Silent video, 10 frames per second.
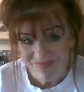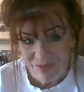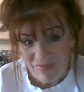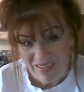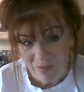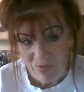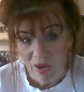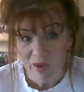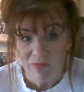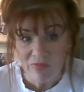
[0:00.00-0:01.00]
me
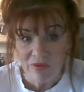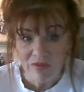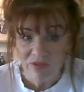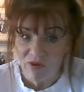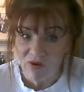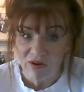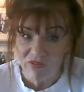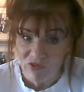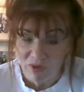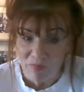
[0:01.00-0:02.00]
sometimes, that are on a
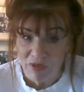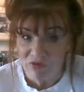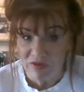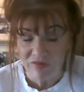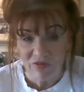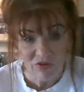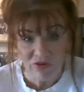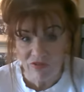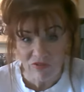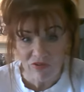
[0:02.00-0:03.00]
strict budget, so you
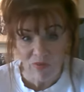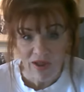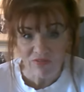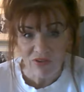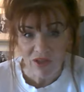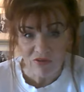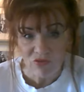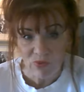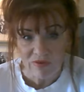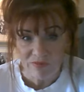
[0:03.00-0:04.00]
just don't have a lot of
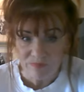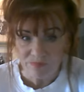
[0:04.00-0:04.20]
choice.